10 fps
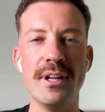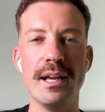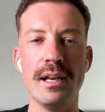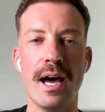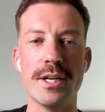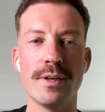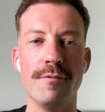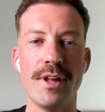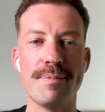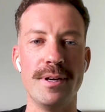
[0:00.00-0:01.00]
definitely a larger
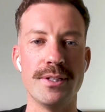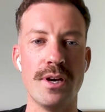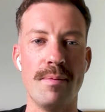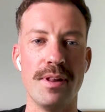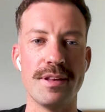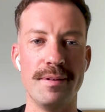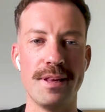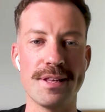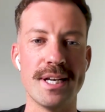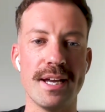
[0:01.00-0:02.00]
investment of time as soon
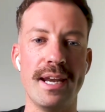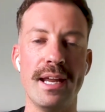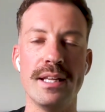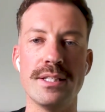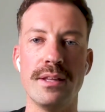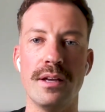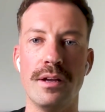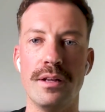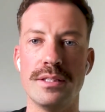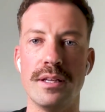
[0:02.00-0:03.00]
as you start getting into
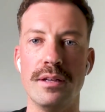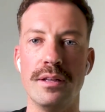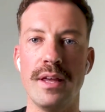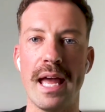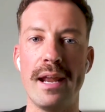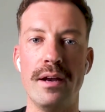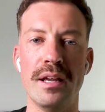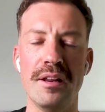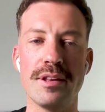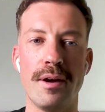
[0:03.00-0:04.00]
the to the
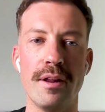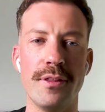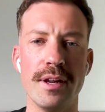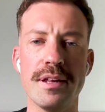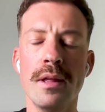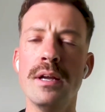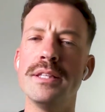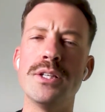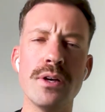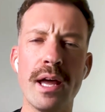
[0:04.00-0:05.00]
editing side of things.
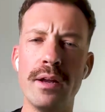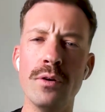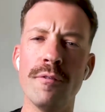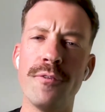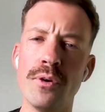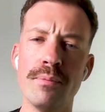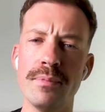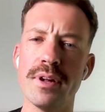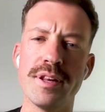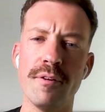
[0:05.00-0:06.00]
Did you edit your
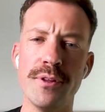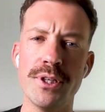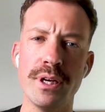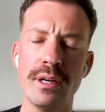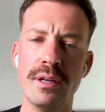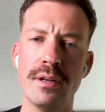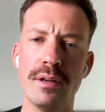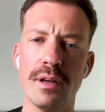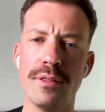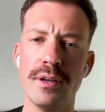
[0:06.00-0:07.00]
film yourself this year?
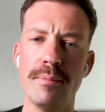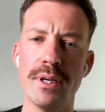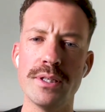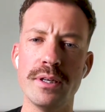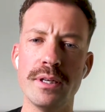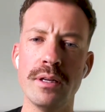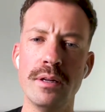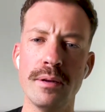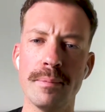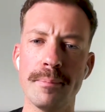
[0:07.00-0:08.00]
I think you mentioned you did.